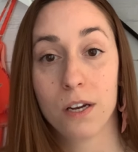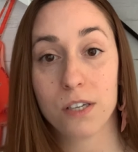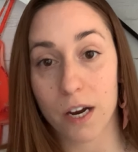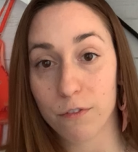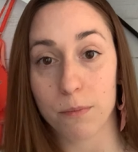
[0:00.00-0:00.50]

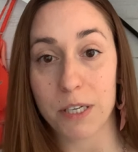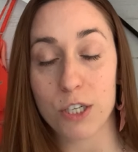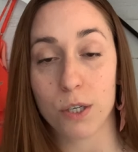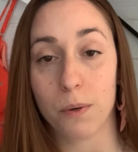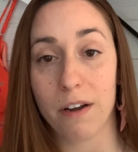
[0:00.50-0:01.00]
time for me
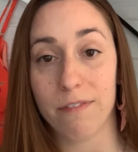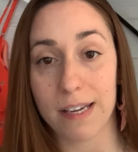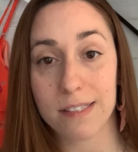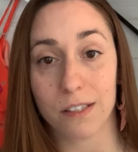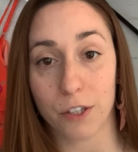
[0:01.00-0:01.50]
to
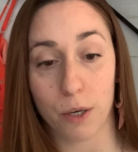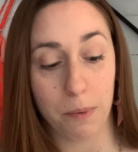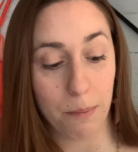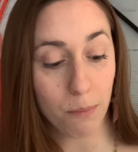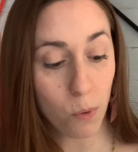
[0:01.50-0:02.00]
invest a little
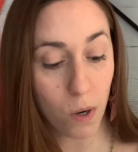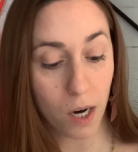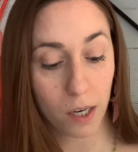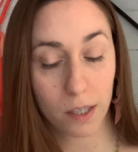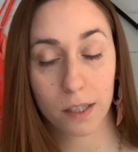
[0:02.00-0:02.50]
bit
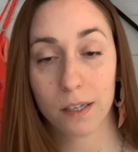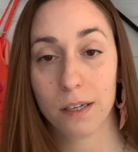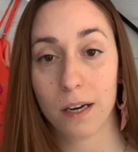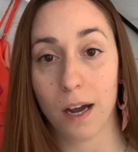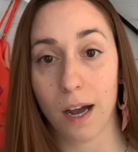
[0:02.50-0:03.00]
more
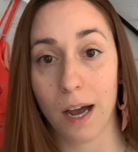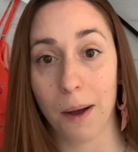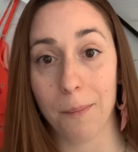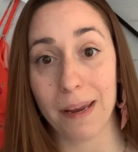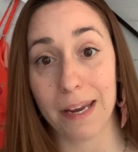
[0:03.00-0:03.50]

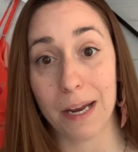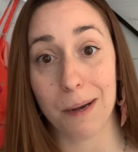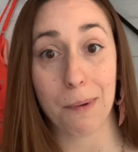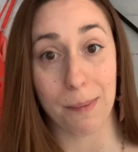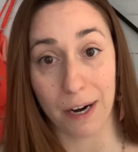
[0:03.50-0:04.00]

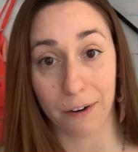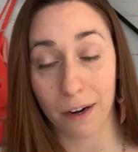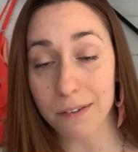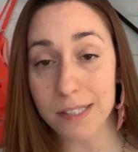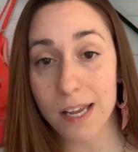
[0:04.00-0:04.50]
in my
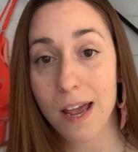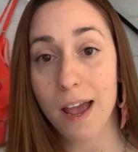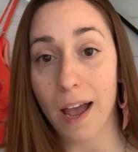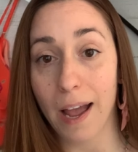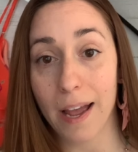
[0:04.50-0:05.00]
backgrounds.
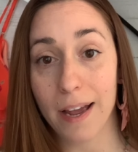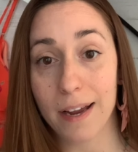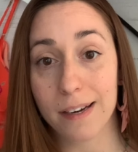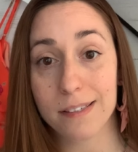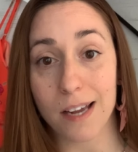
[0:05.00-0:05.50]

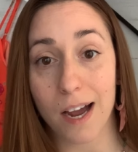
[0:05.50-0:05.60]
And